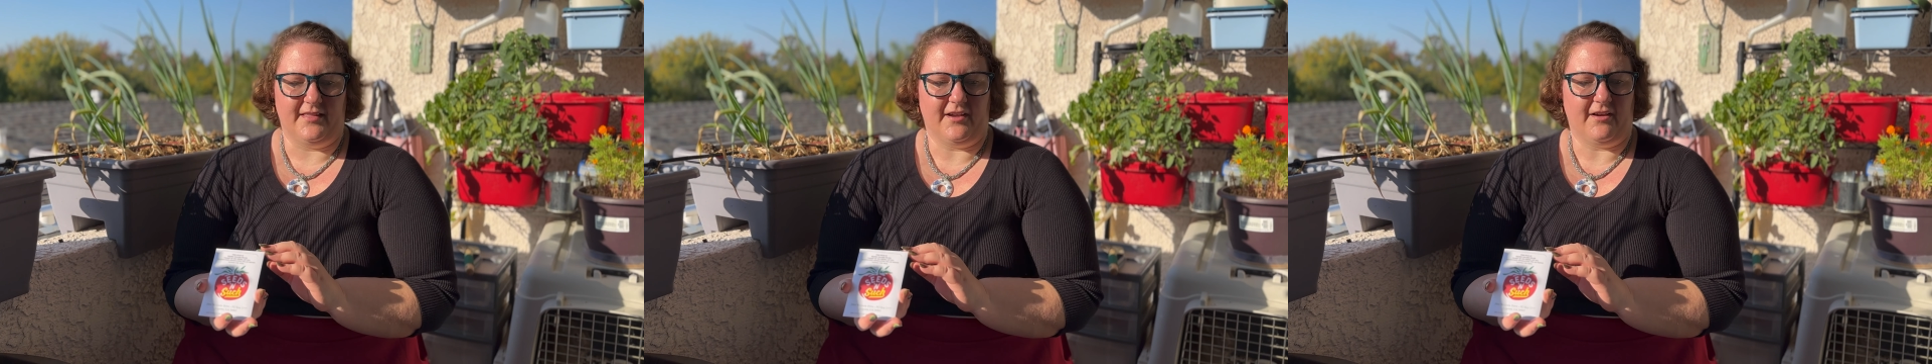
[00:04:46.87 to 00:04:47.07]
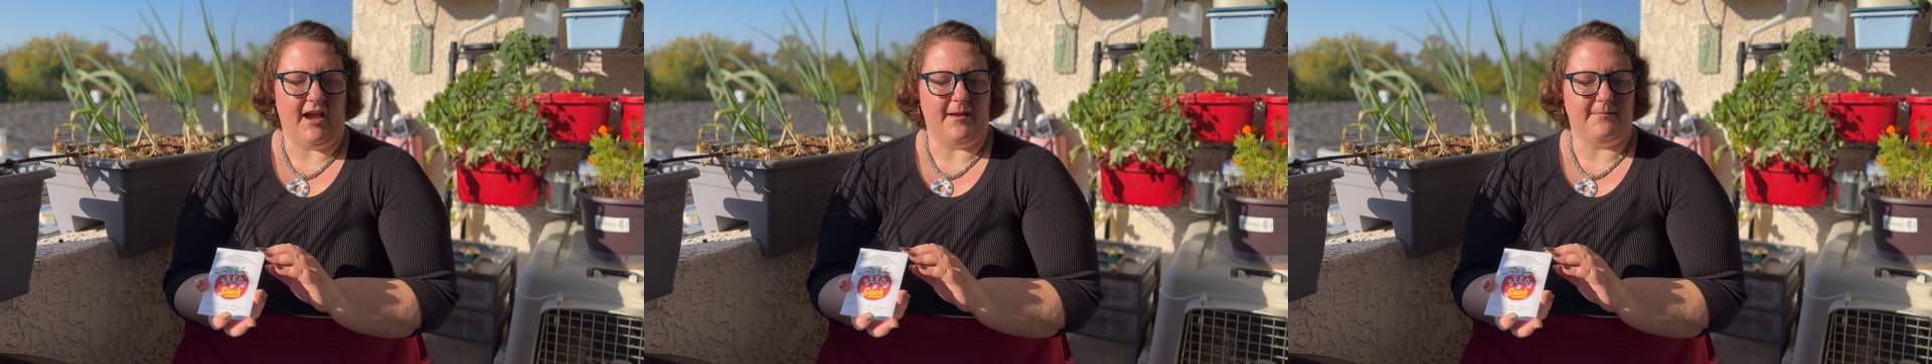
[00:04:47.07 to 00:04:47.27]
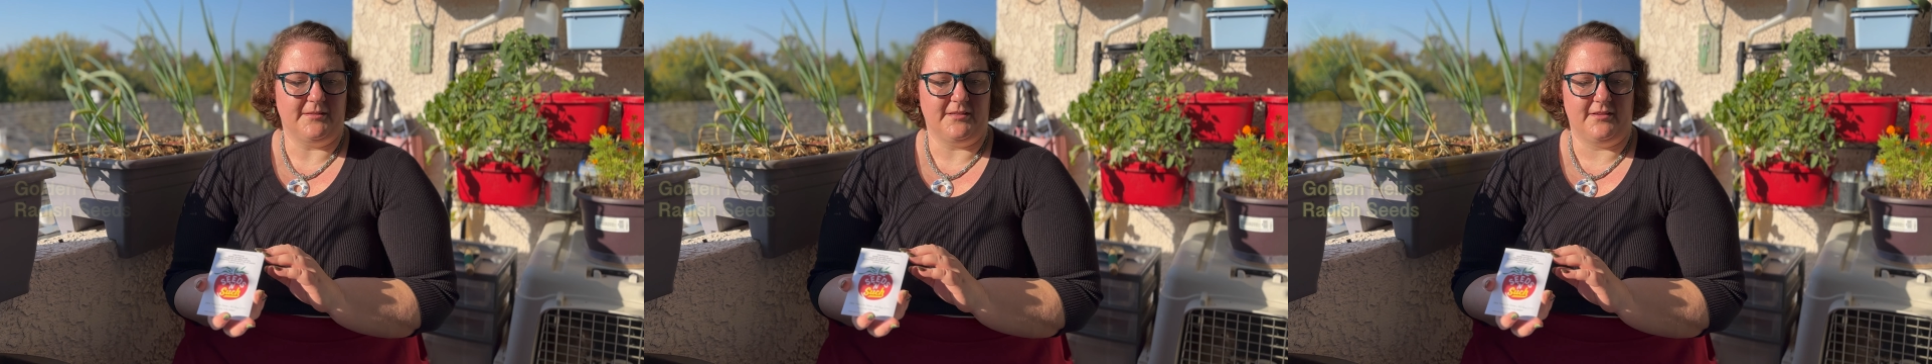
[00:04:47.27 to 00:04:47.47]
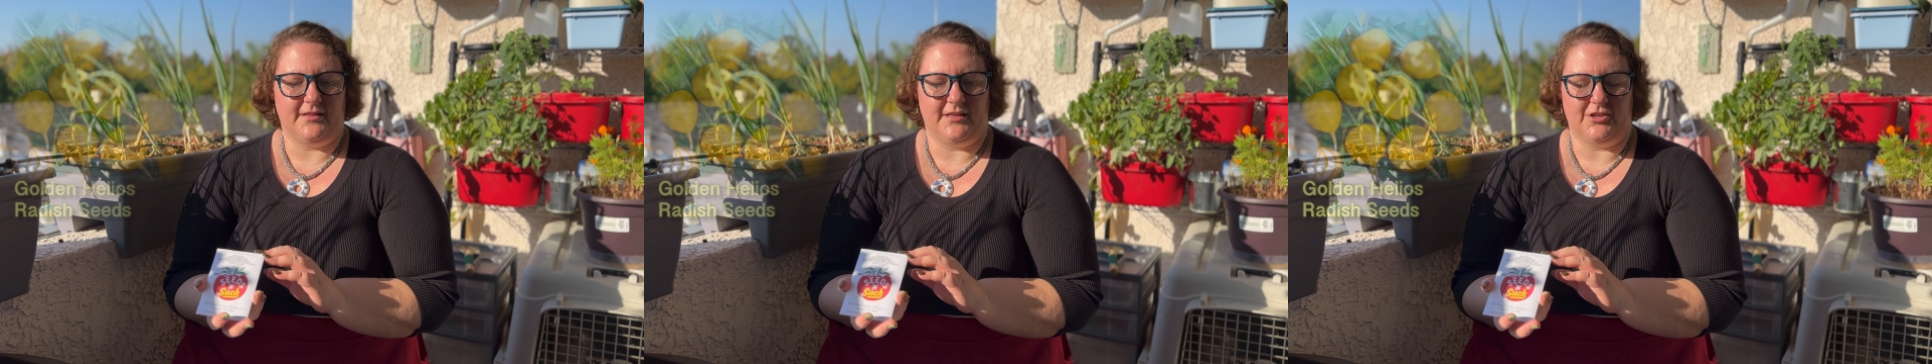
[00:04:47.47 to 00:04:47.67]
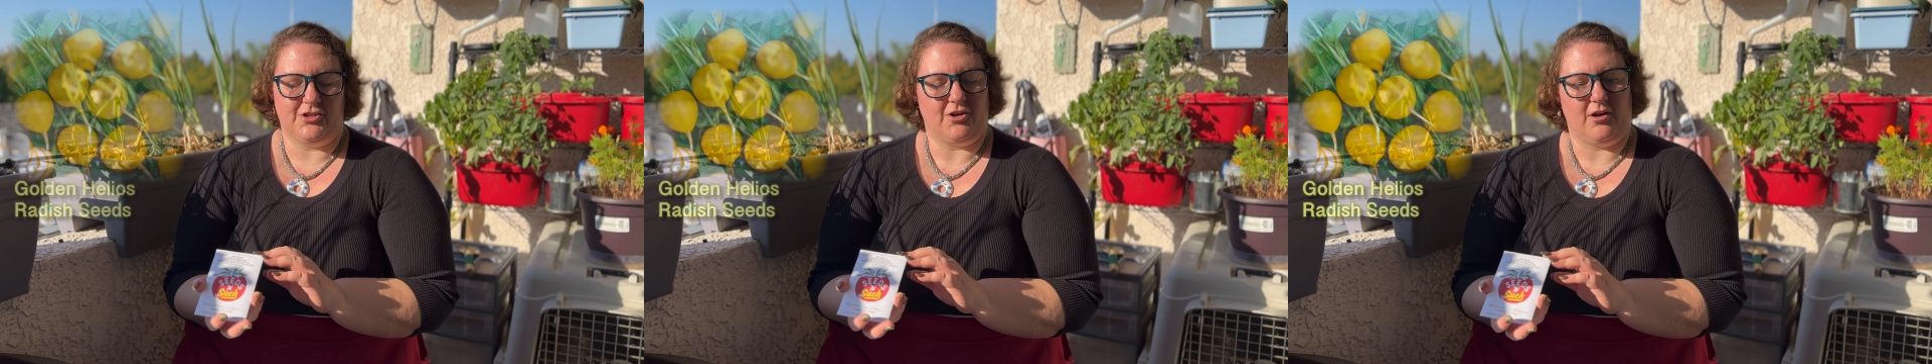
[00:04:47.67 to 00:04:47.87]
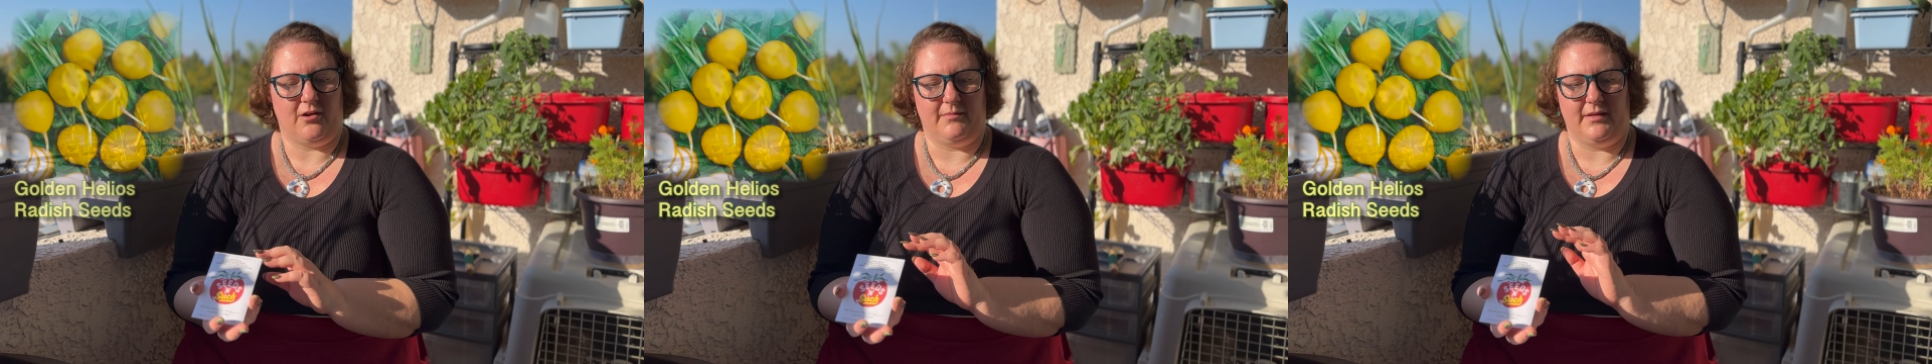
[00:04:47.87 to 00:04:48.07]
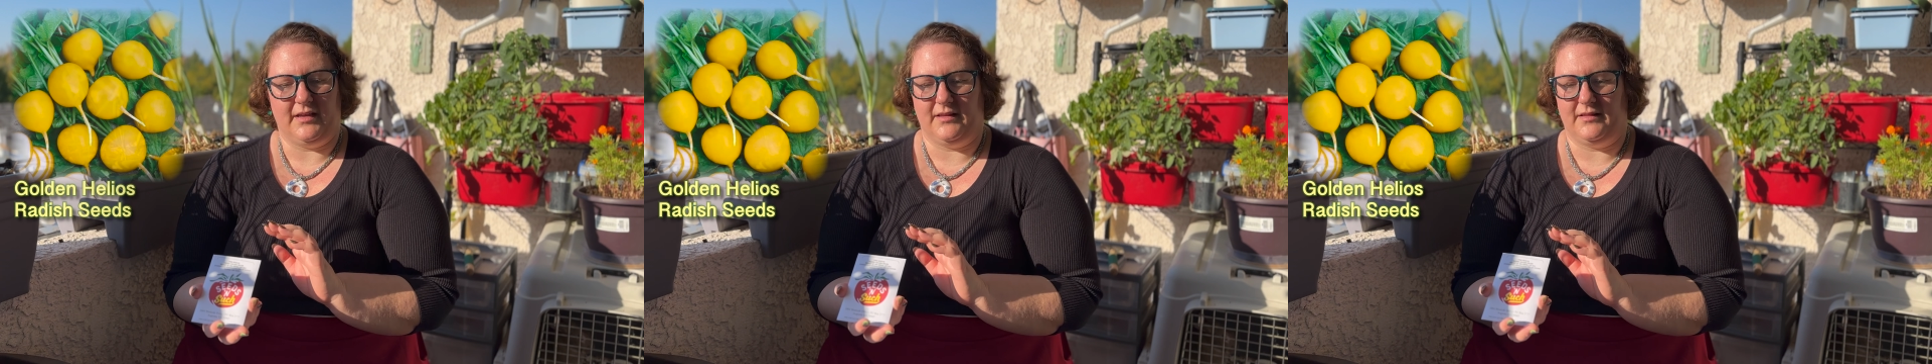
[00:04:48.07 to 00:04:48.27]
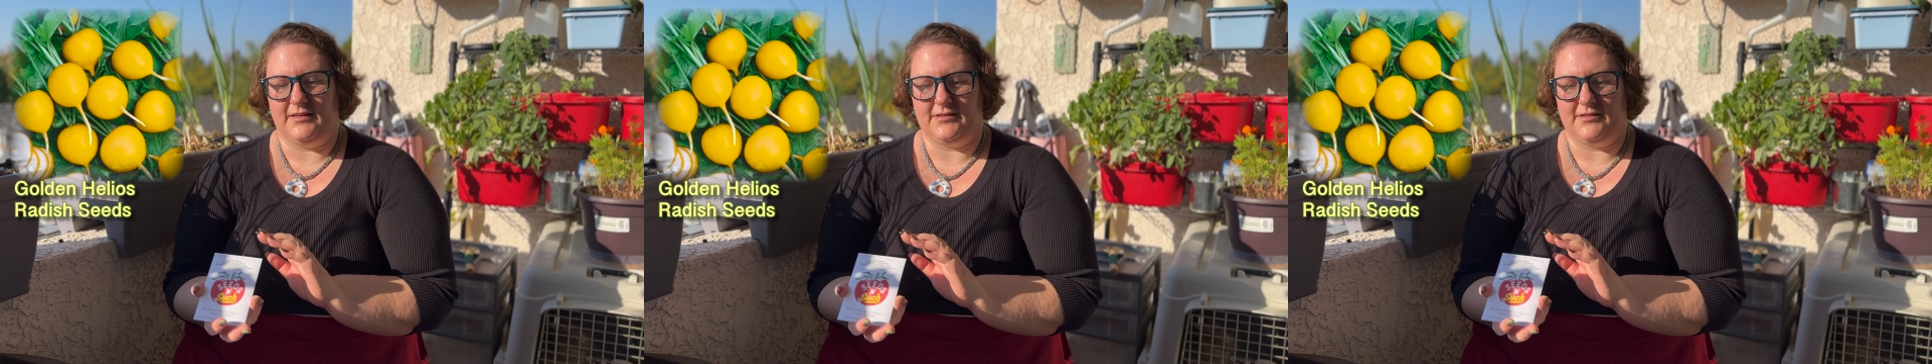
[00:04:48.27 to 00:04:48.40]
They're absolutely charming.